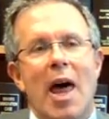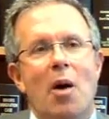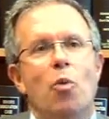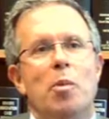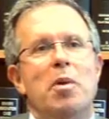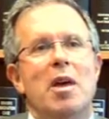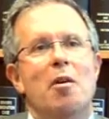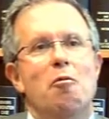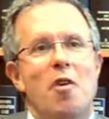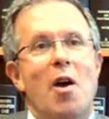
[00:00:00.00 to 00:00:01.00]
that would
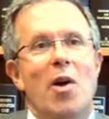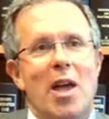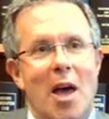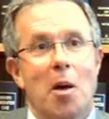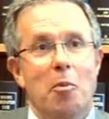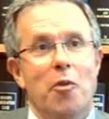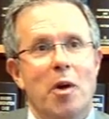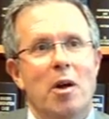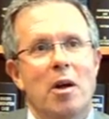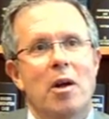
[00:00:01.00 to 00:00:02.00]
be very
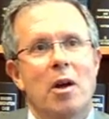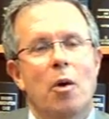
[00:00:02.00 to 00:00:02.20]
helpful.